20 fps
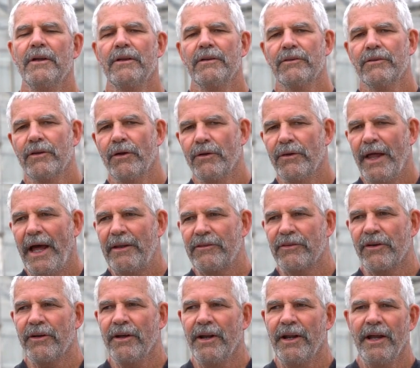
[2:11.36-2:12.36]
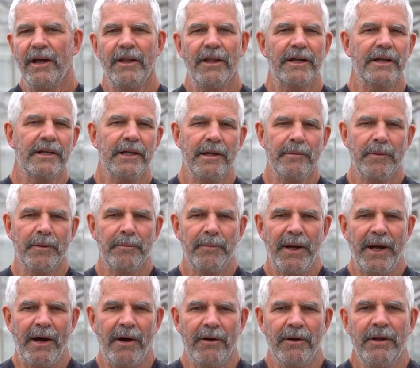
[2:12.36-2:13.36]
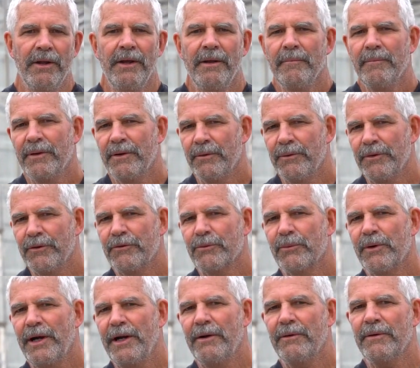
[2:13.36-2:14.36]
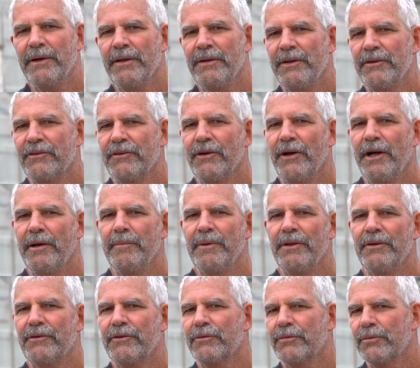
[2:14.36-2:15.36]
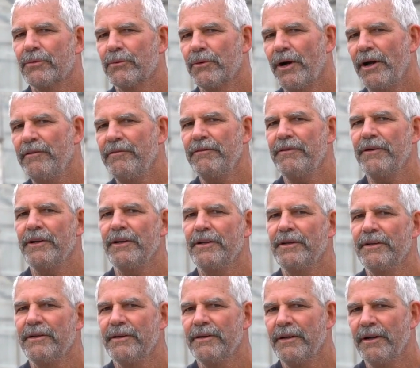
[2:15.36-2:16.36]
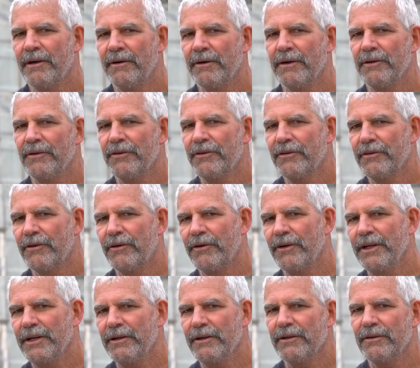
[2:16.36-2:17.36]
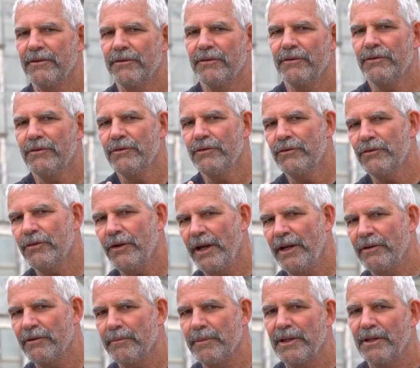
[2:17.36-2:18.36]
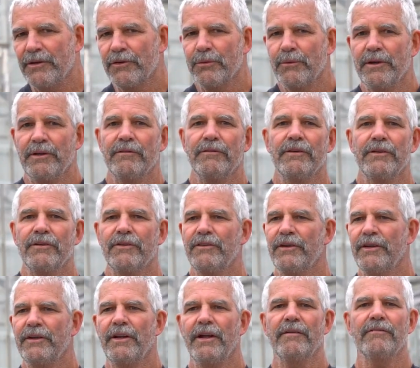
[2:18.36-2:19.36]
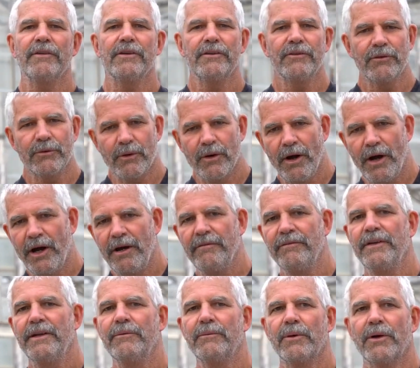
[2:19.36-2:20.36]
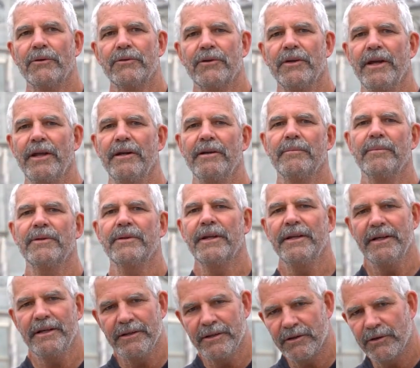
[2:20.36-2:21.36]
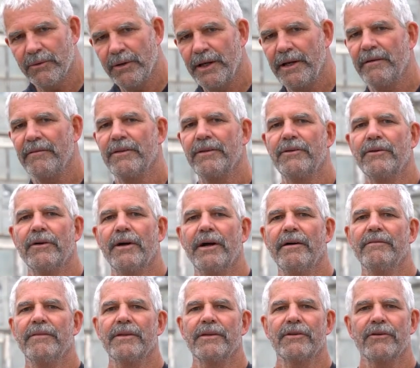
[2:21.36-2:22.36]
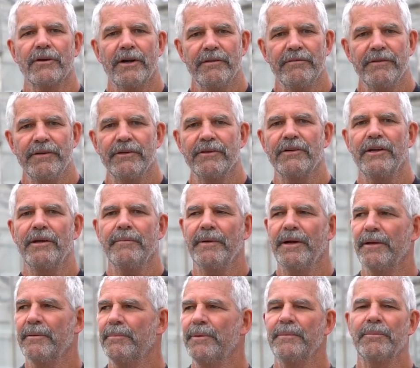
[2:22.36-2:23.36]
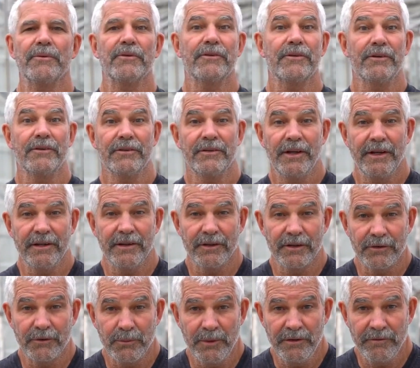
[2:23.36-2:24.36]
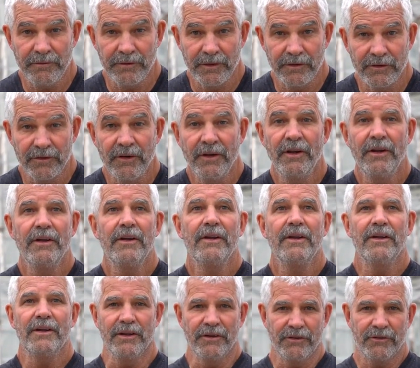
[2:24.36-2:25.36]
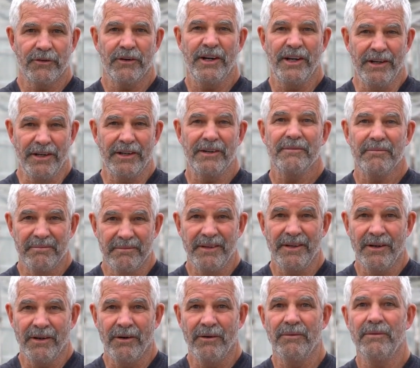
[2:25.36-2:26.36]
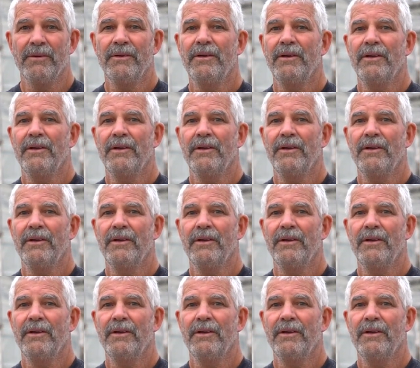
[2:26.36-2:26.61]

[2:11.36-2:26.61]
So that's kind of how it came about. But it was right around the time of the tri-fin era starting to change. I mean, the twin fins didn't have the drive. They rotated, but they didn't quite have the drive. And the tri fins came out. People started taking the twin fins and trying to, you know,